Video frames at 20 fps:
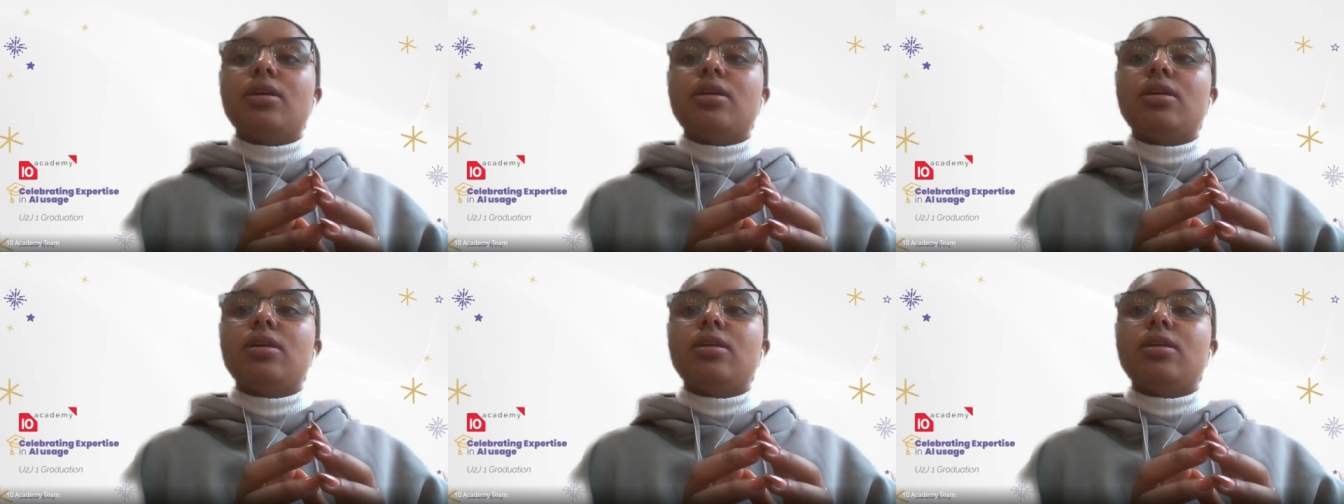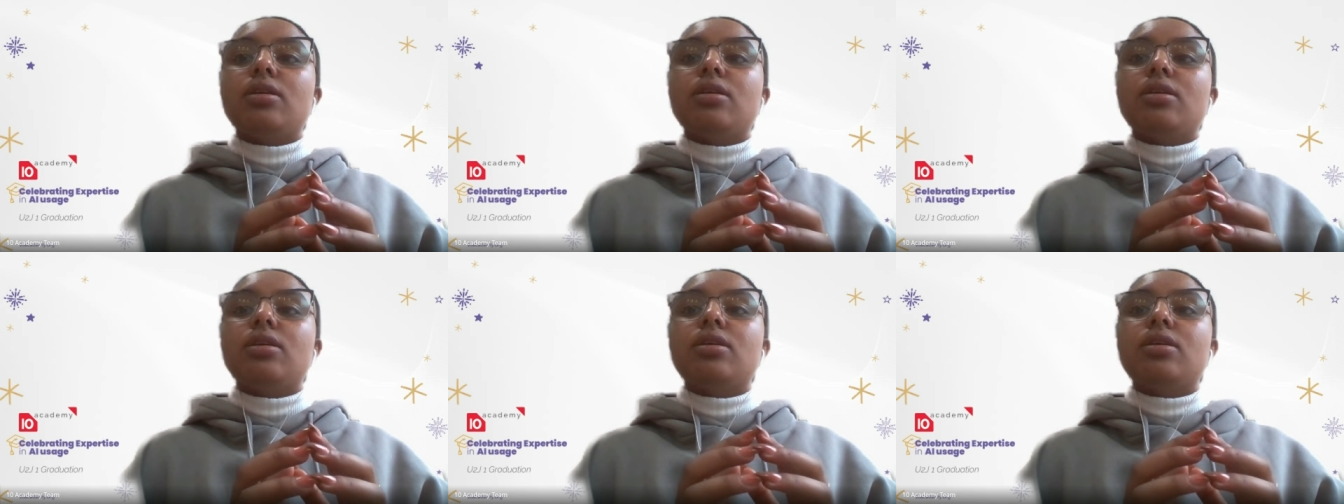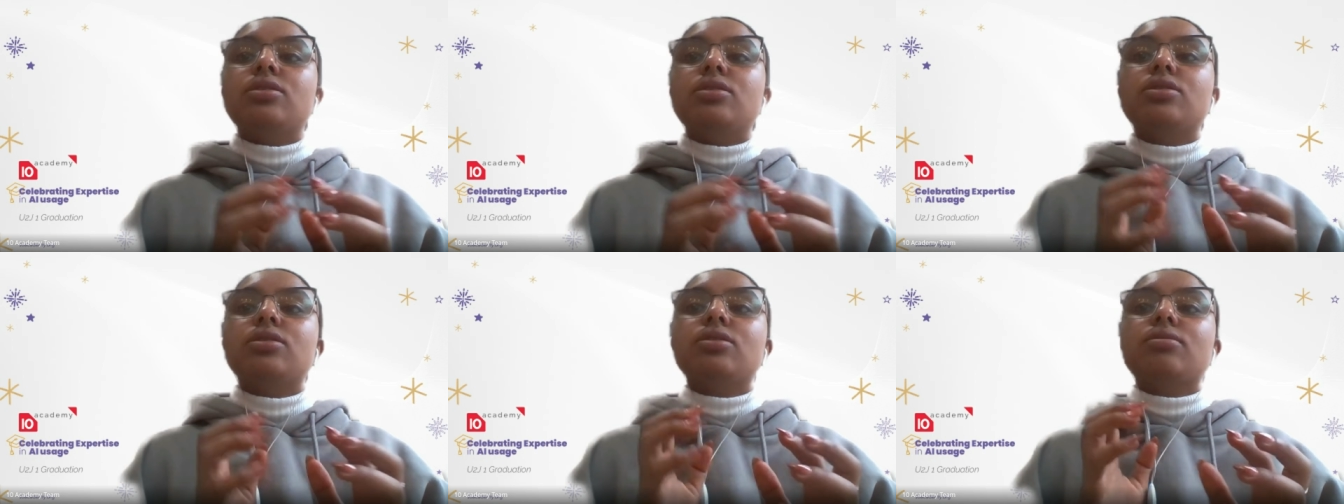Uh,
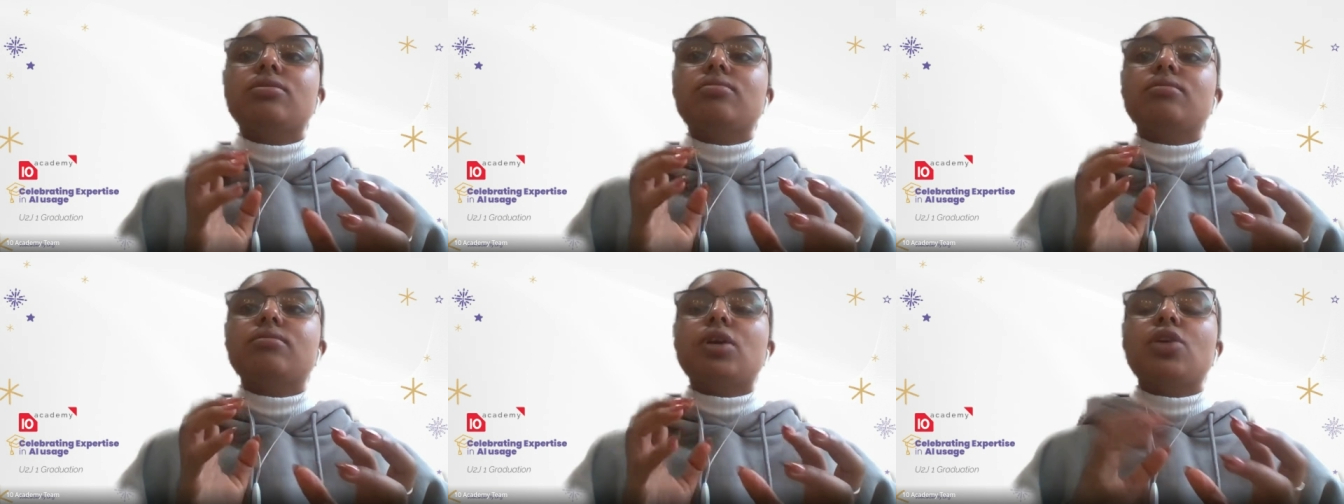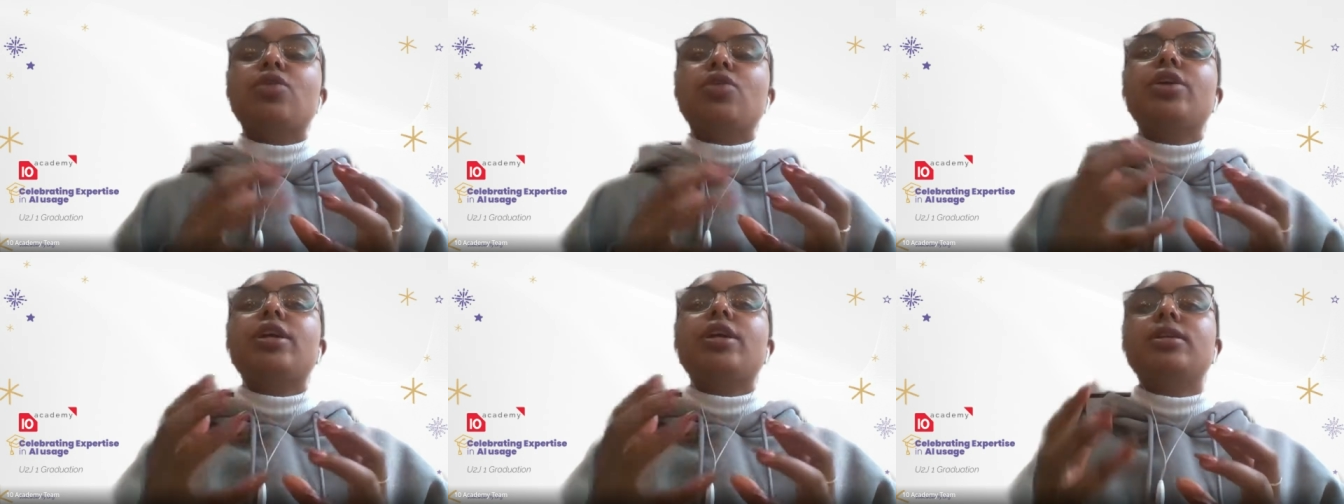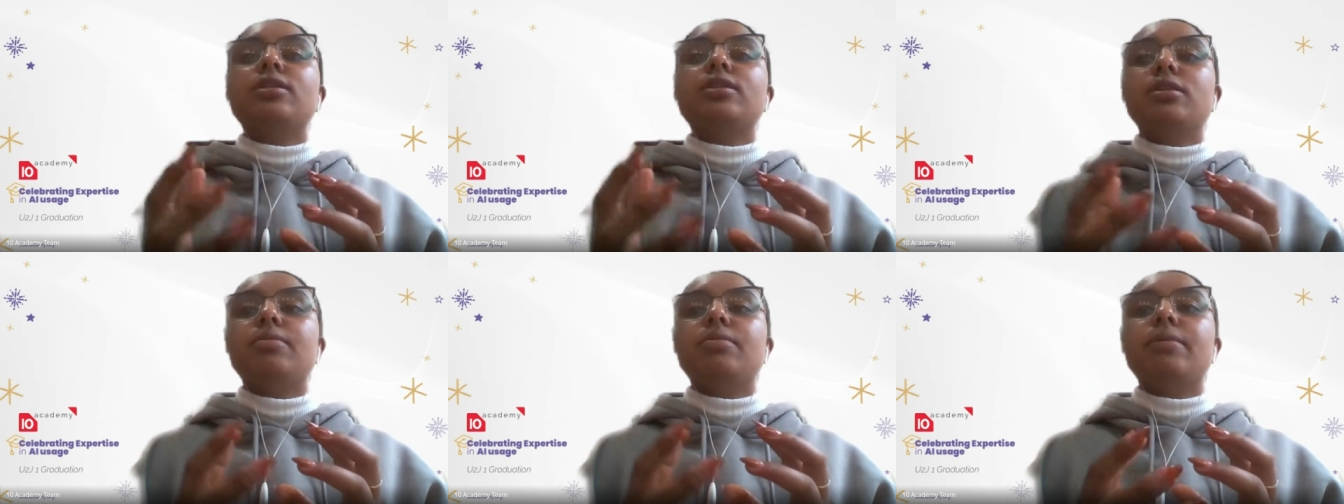is
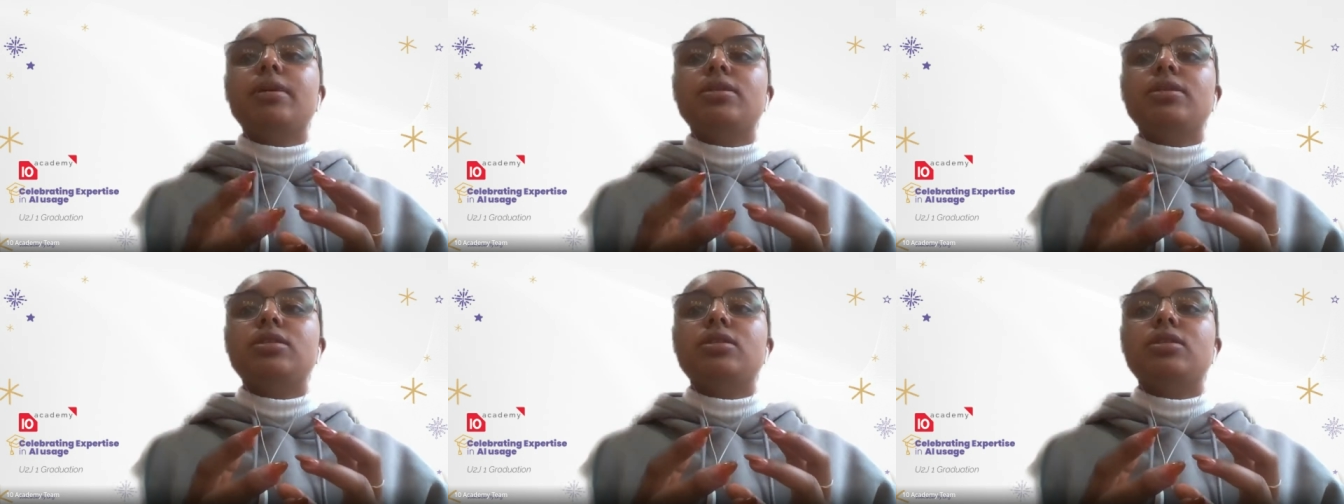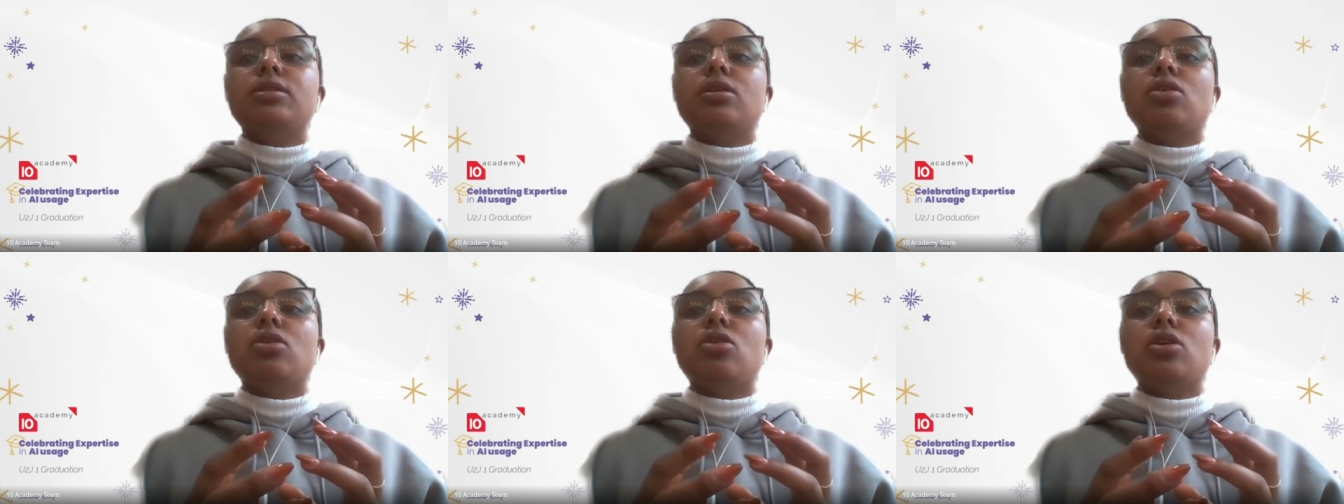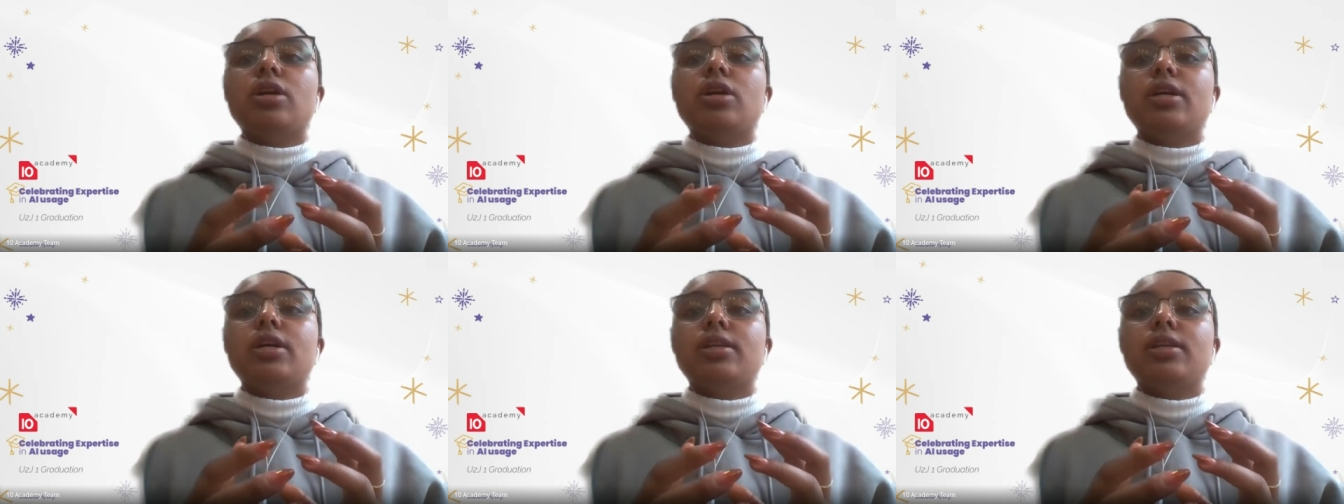created based
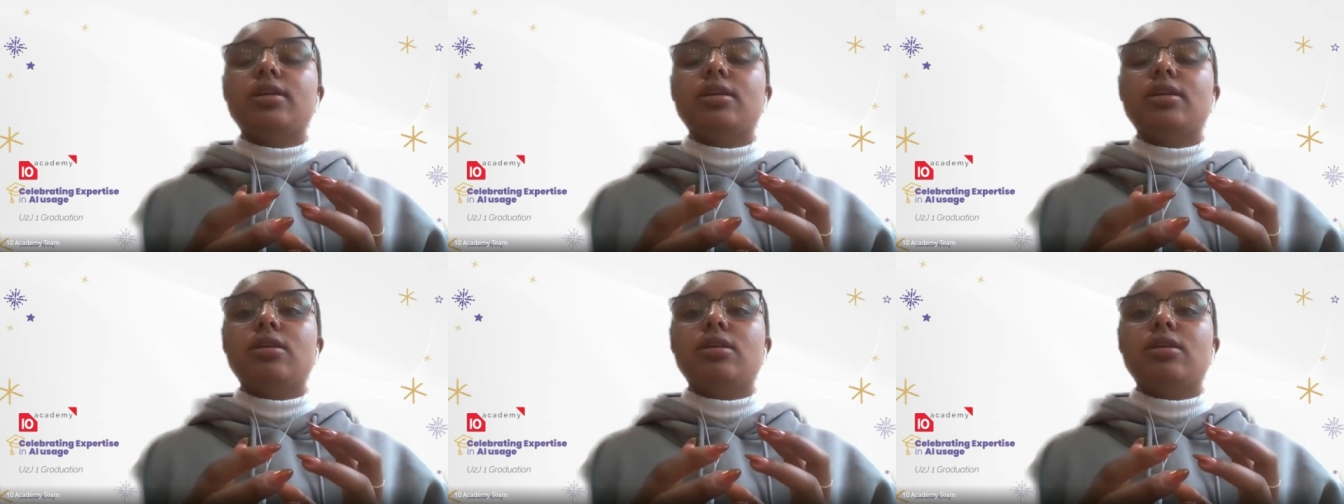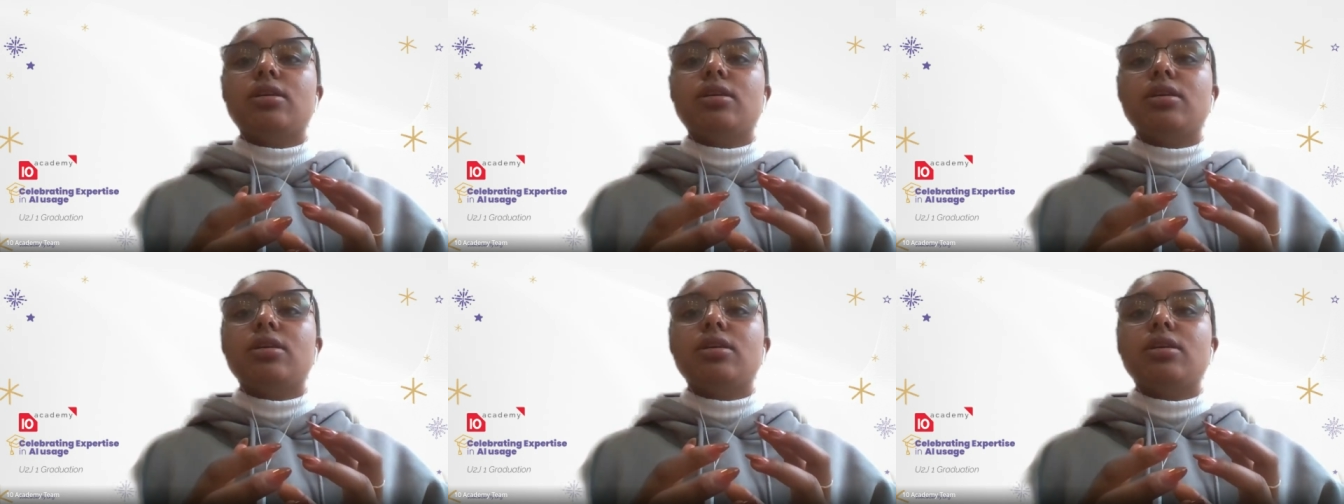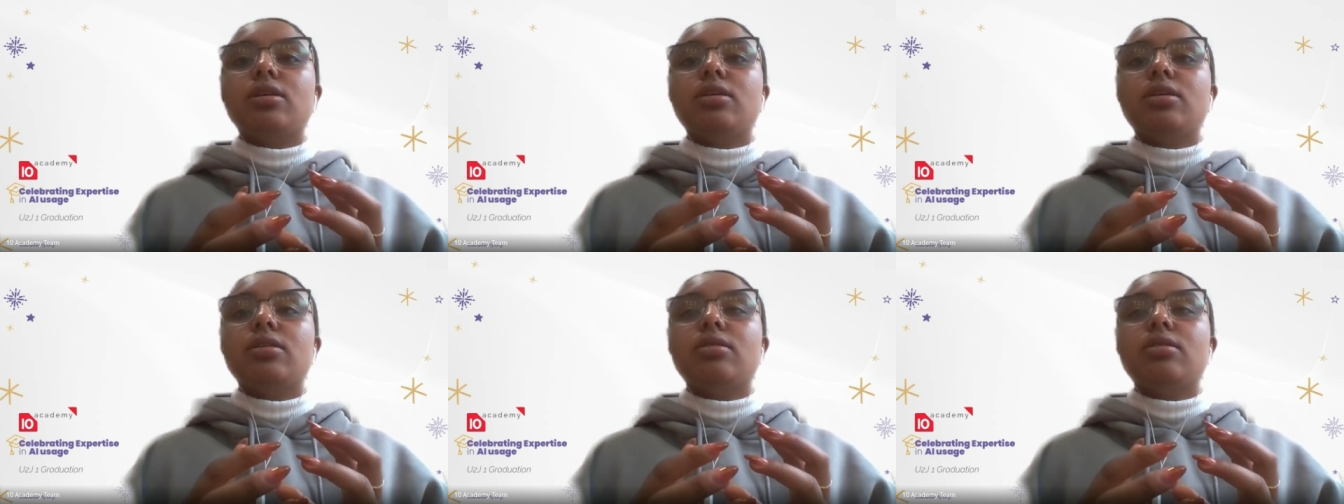on uh,
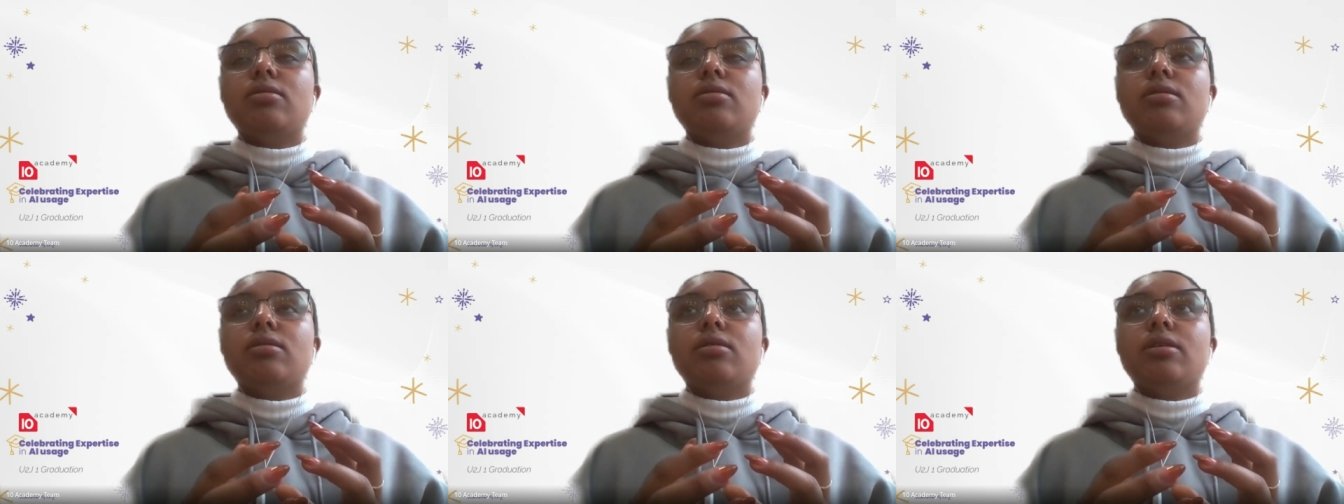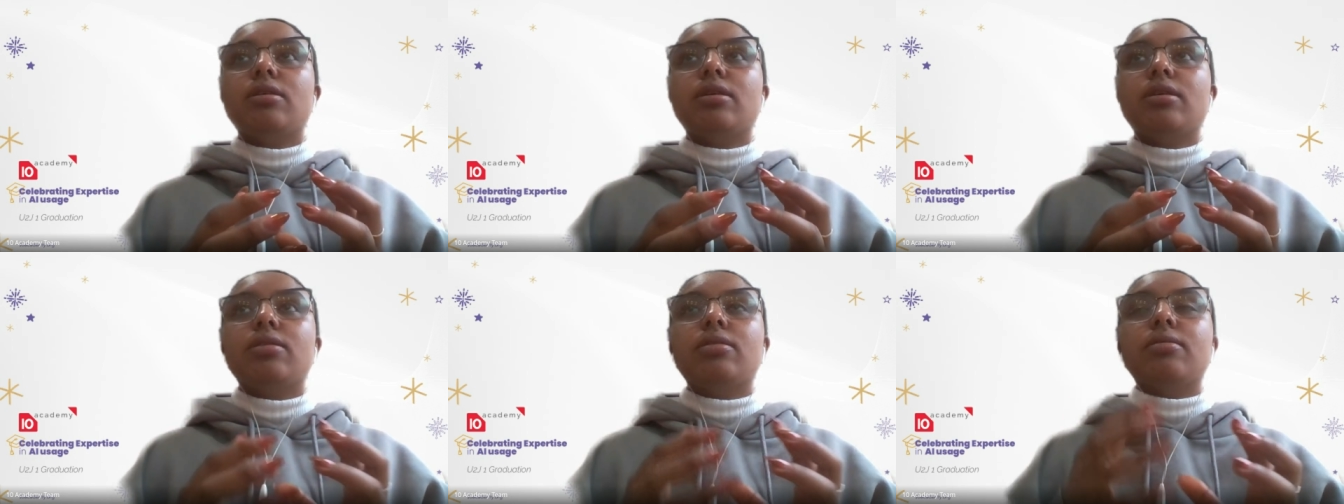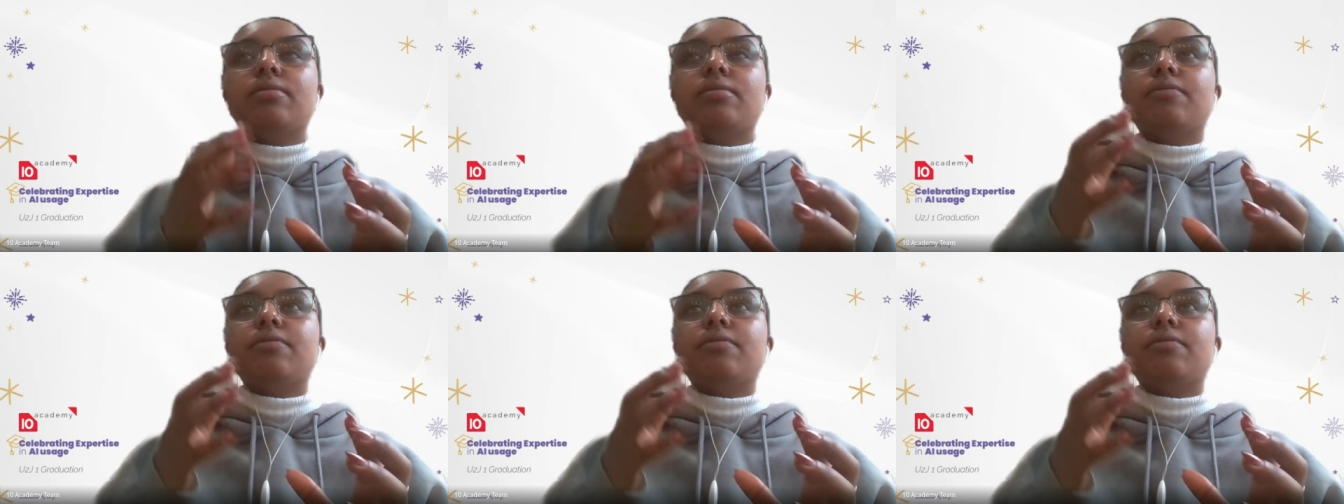uh, um,